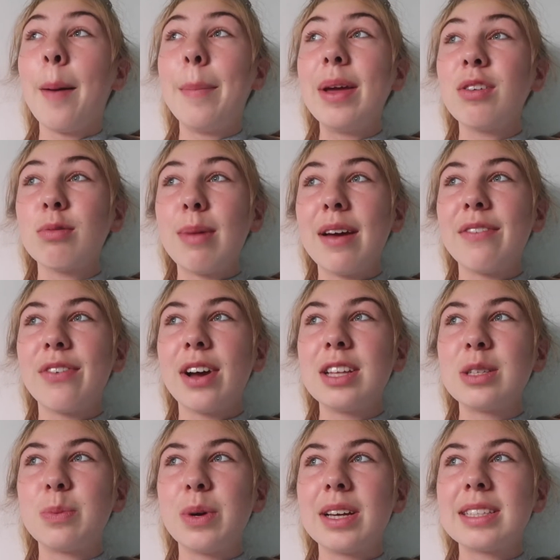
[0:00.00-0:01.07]
being with my
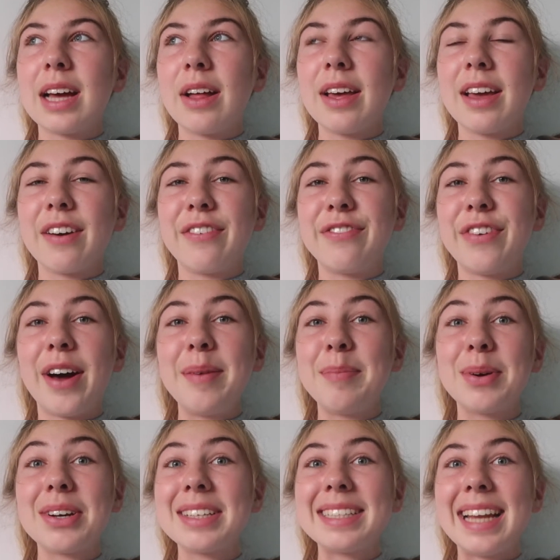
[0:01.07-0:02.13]
friends brings out like a
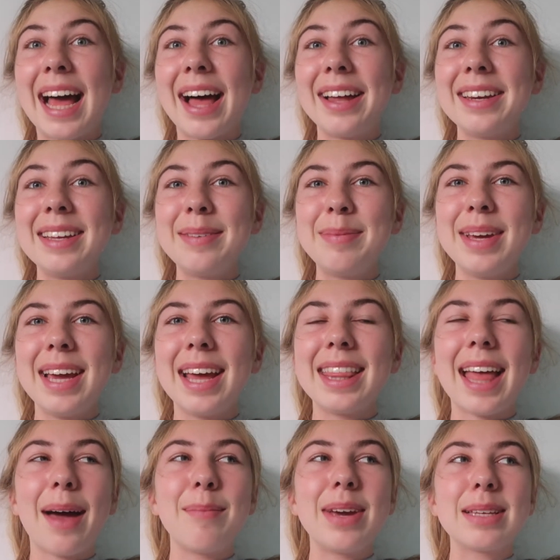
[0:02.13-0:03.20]
fun personality in me
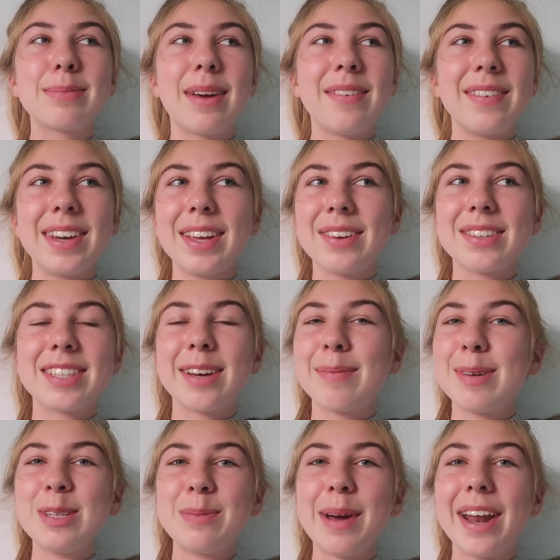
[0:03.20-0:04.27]
and that makes my videos so
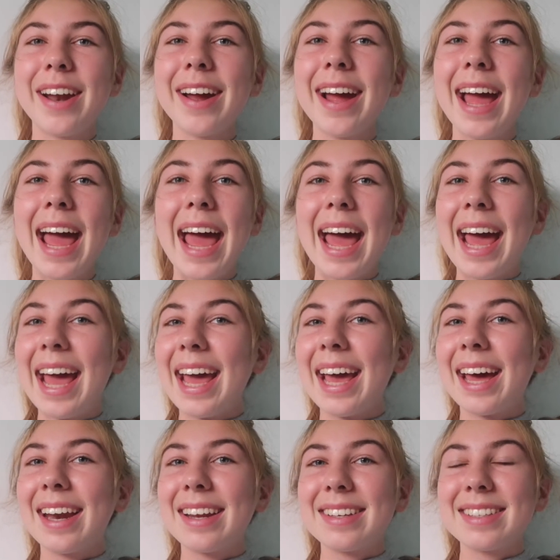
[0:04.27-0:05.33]
much better.
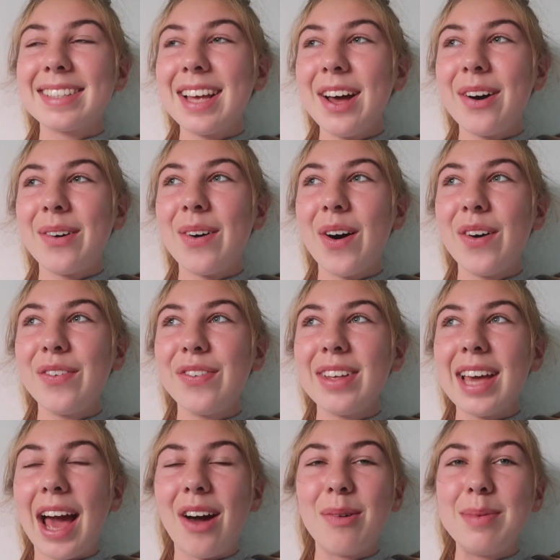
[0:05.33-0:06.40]
And so
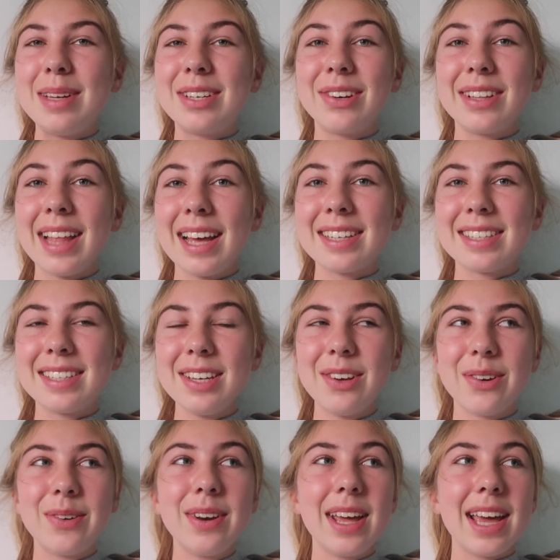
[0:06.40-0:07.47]
hopefully I'll be doing that
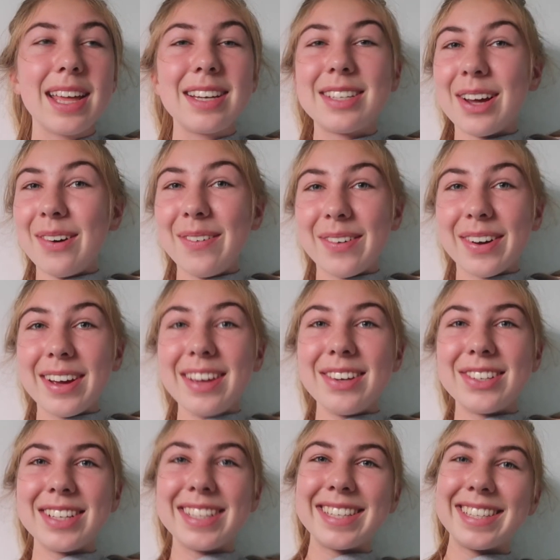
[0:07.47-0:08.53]
soon. Don't worry,
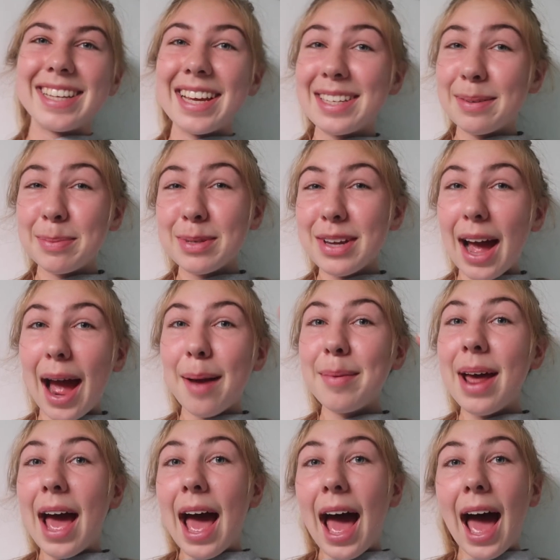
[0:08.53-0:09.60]
you should stay subscribed.